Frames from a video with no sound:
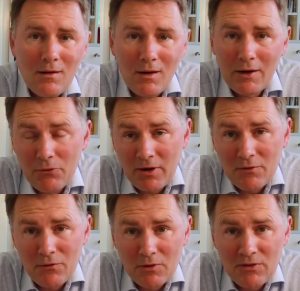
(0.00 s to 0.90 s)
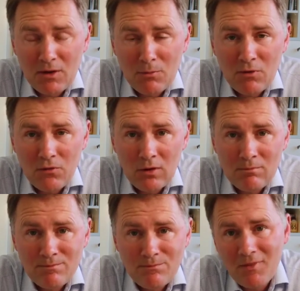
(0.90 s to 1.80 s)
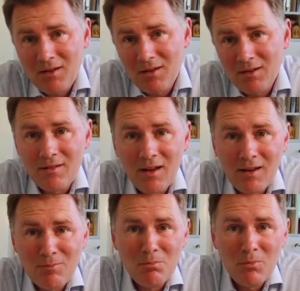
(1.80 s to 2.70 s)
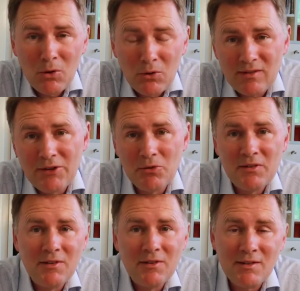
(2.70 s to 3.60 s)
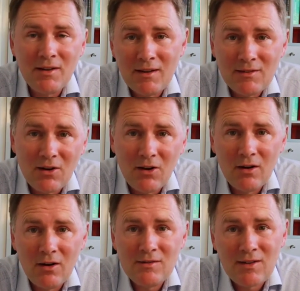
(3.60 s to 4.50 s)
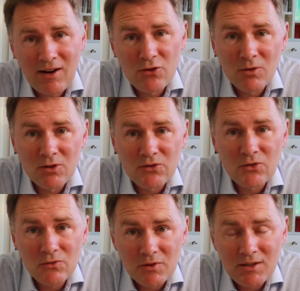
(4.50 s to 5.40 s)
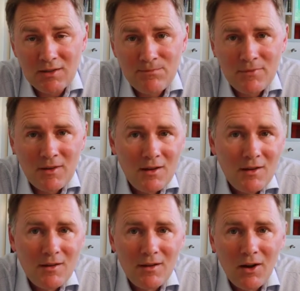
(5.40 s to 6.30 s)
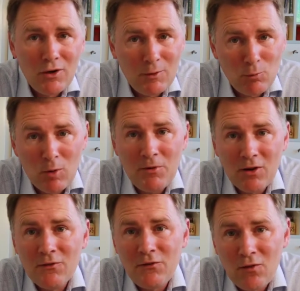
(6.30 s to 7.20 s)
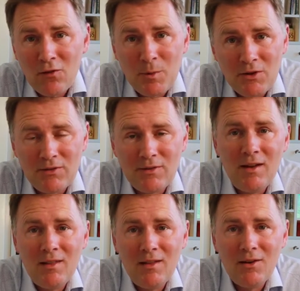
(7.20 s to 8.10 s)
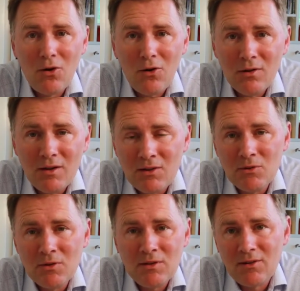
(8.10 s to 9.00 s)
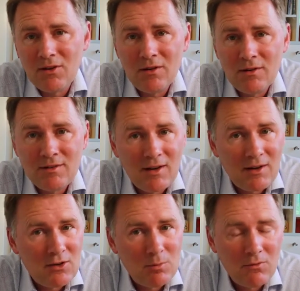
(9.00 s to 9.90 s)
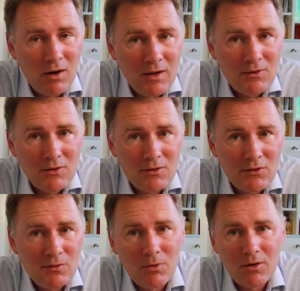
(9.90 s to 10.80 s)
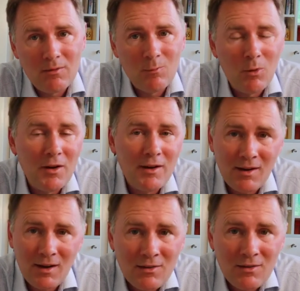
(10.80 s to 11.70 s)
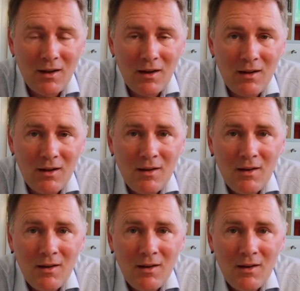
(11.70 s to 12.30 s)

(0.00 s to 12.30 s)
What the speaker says: Are you ready for reason number four? It's that most linguistic texts are terrible to read. Now, it would be unfair of me to say that all linguists are terrible writers, but what I can say